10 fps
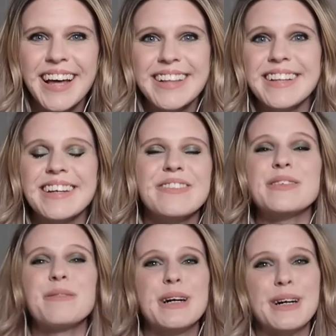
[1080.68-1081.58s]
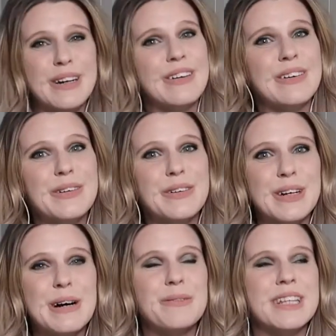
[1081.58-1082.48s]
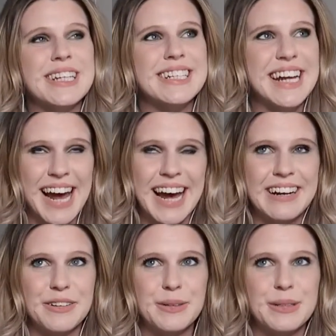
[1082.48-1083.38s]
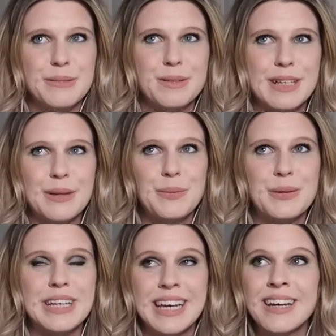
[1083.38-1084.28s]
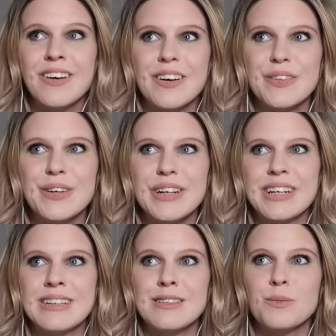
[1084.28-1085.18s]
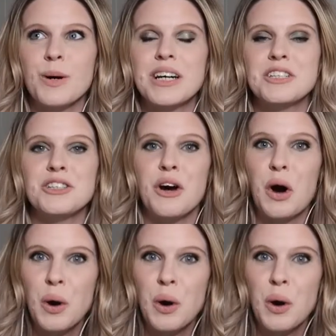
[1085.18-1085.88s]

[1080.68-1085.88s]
Like, from a girl who grew up with a dad who was obsessed with King Arthur and has watched